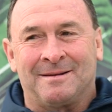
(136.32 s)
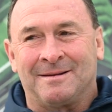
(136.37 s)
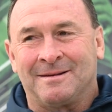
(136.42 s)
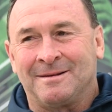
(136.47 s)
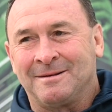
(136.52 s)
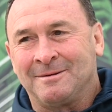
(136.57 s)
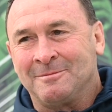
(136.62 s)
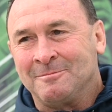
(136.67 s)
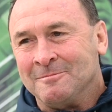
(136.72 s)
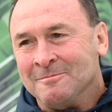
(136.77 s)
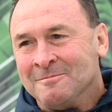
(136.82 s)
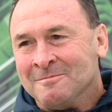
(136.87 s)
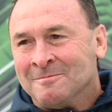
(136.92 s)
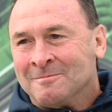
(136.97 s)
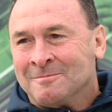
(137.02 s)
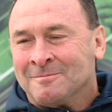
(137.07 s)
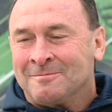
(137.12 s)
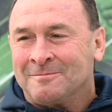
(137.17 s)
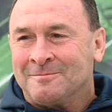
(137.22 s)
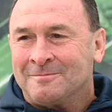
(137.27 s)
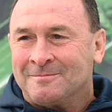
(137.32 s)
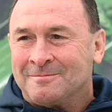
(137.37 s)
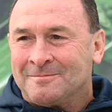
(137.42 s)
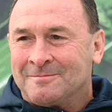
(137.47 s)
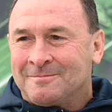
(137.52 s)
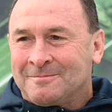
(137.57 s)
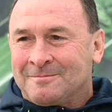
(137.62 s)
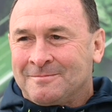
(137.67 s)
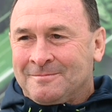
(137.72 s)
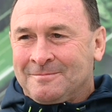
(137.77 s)

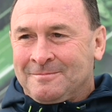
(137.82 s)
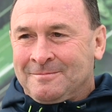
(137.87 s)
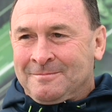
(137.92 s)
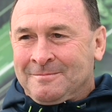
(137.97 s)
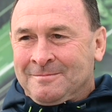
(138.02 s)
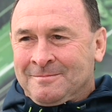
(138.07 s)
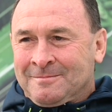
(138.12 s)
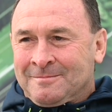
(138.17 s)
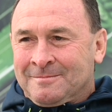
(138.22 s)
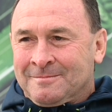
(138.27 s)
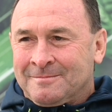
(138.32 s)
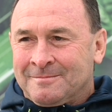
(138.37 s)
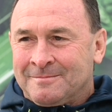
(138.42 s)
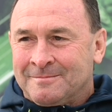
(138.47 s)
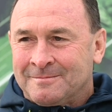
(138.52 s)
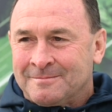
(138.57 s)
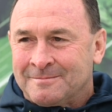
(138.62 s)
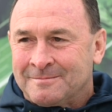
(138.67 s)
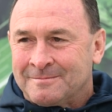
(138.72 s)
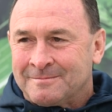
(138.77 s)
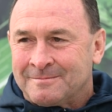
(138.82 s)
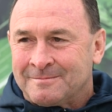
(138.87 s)
(silence)